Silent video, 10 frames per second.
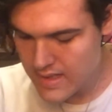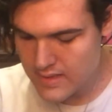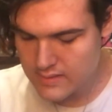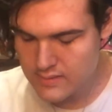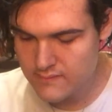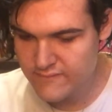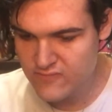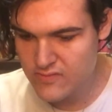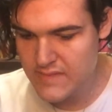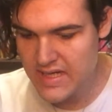And
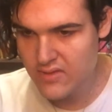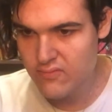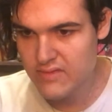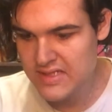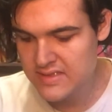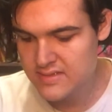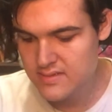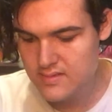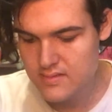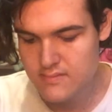for my crease,
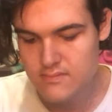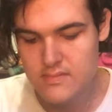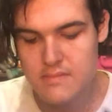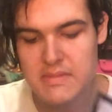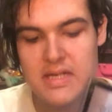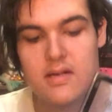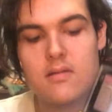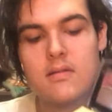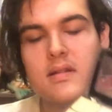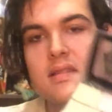I'm gonna
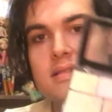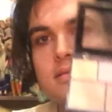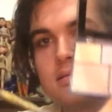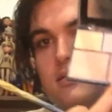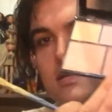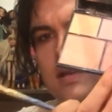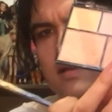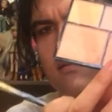go into this like